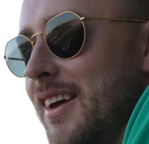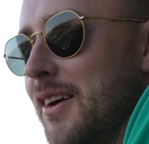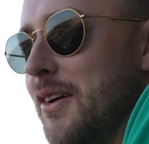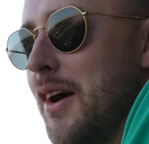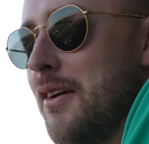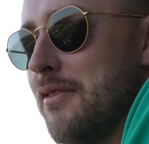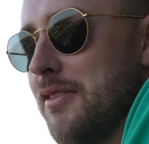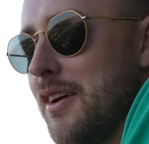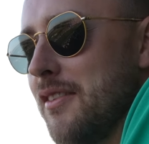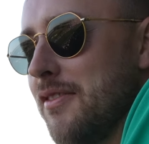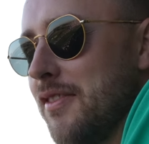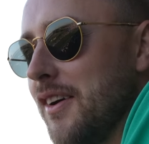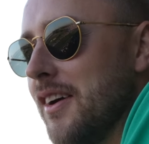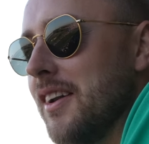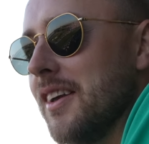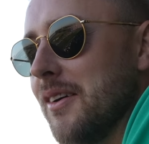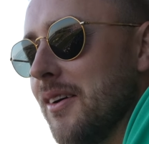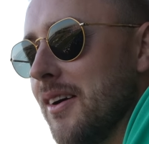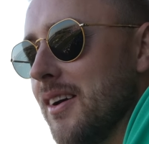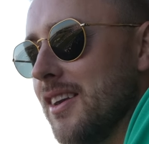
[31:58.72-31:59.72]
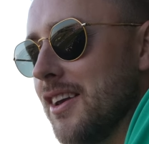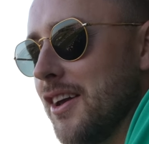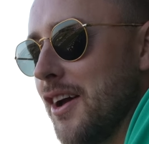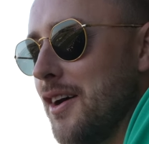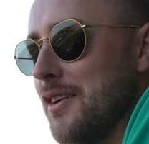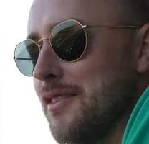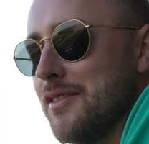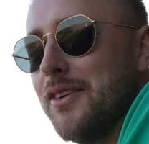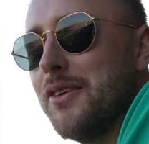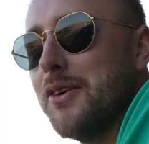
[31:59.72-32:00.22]
He'll have that feeling where you
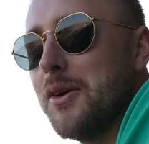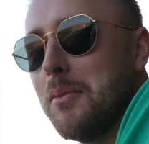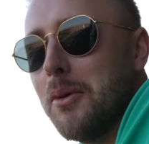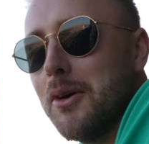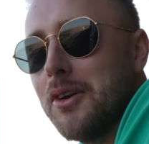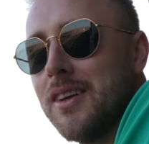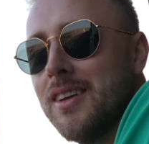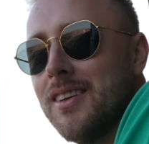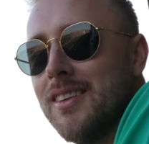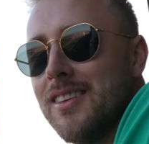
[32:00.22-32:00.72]
can't feel your body.